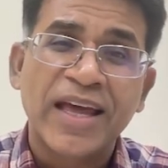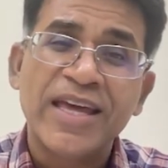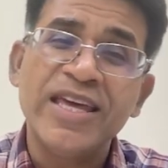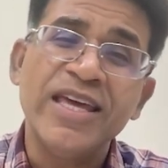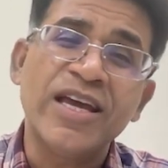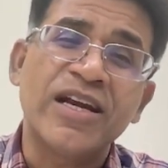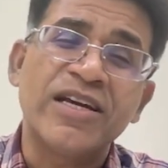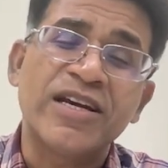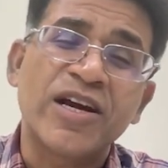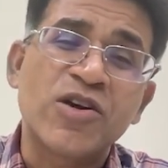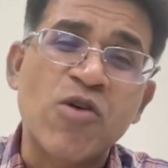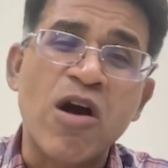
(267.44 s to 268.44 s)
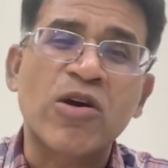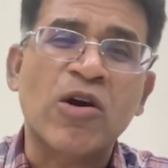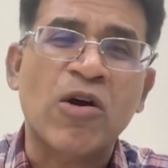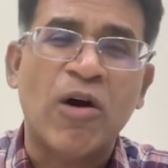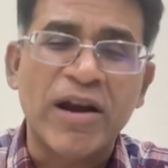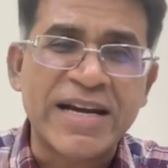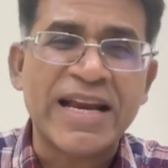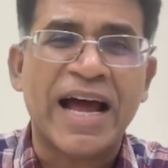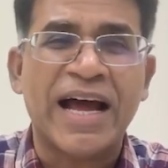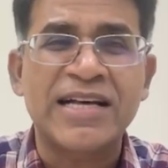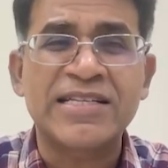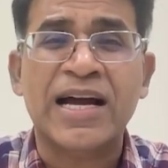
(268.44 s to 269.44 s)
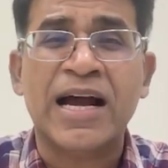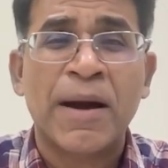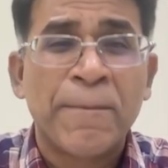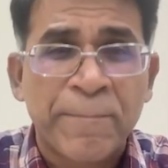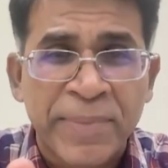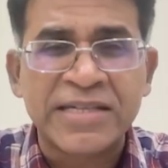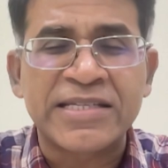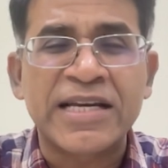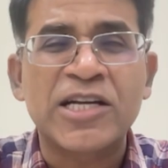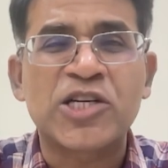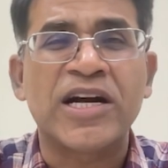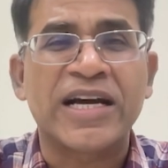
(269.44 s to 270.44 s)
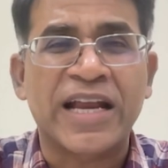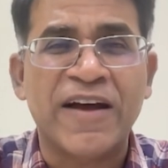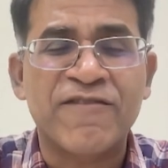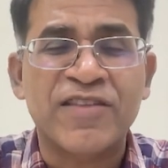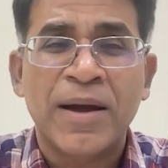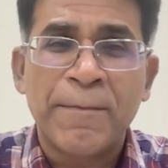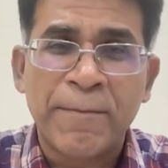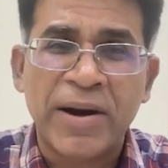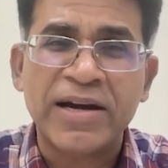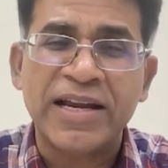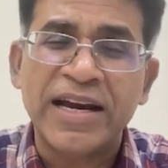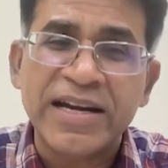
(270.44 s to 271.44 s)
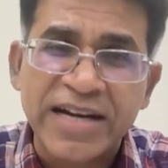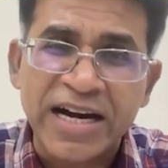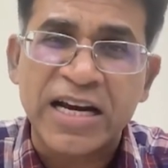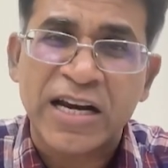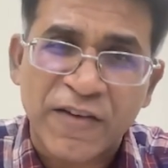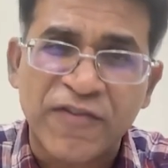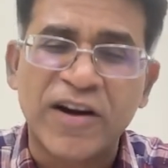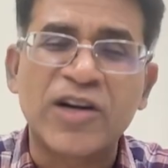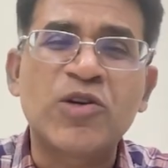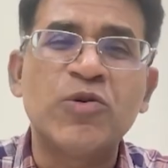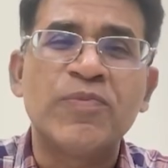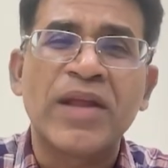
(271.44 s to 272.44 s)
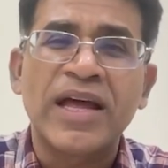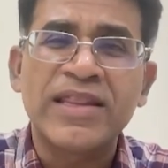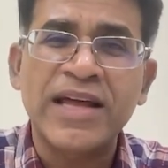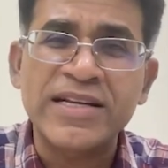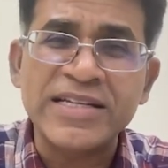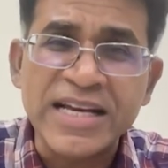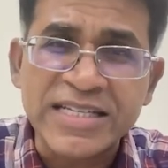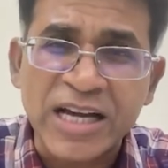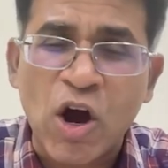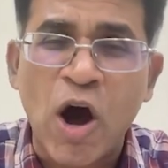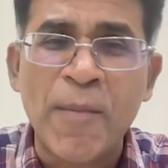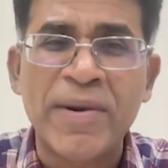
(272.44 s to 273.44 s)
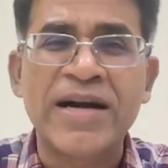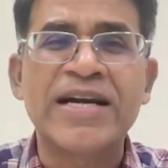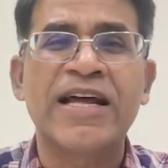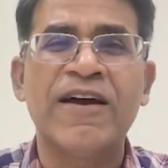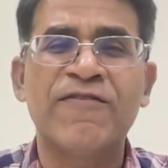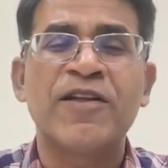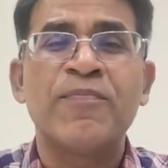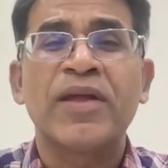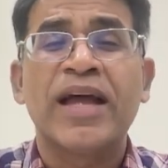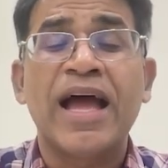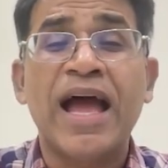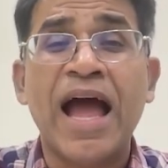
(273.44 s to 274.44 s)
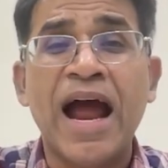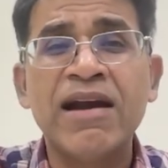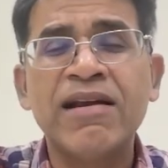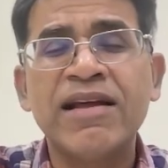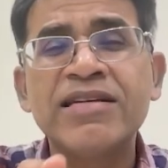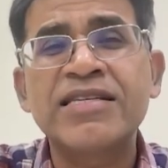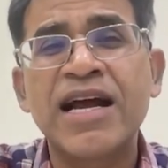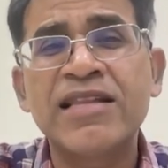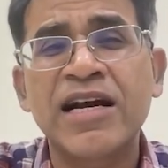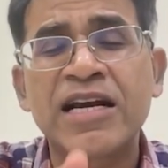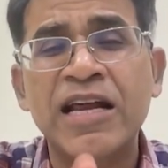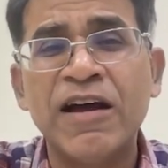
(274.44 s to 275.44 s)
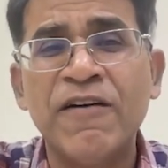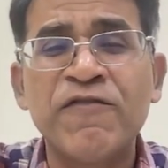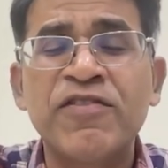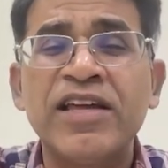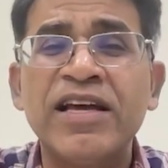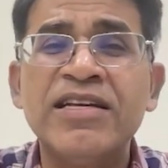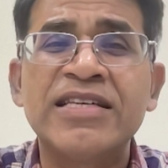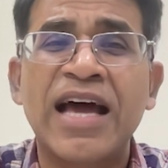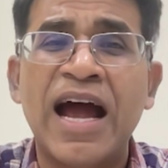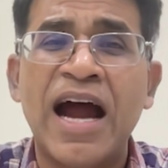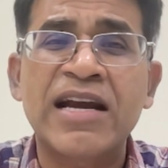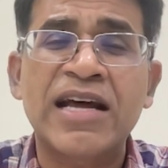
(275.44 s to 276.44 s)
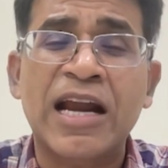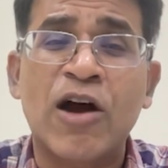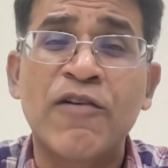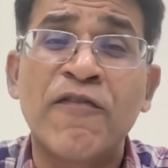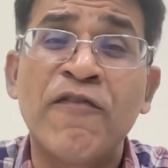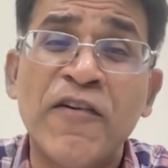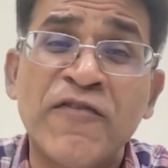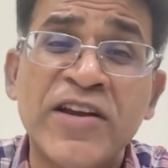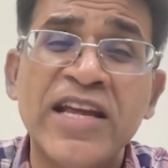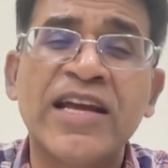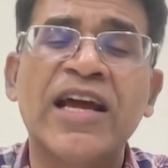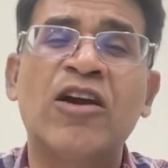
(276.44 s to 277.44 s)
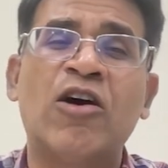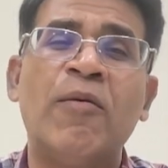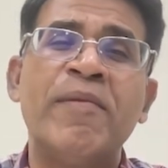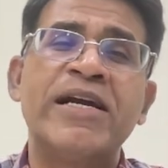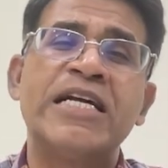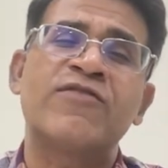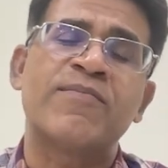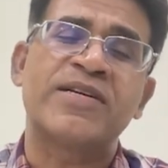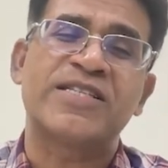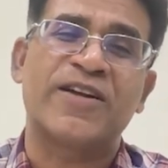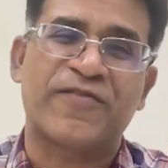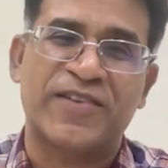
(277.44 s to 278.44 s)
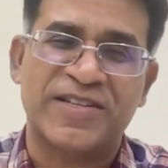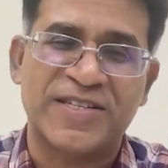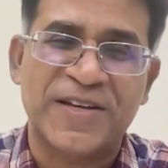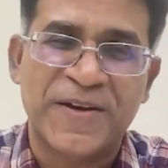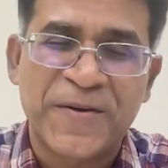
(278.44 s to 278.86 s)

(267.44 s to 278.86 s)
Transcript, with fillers: He did not call it as a compensation depth, but he did refer to there is a common depth, and he said the depth is at around 50 kilometers from the surface.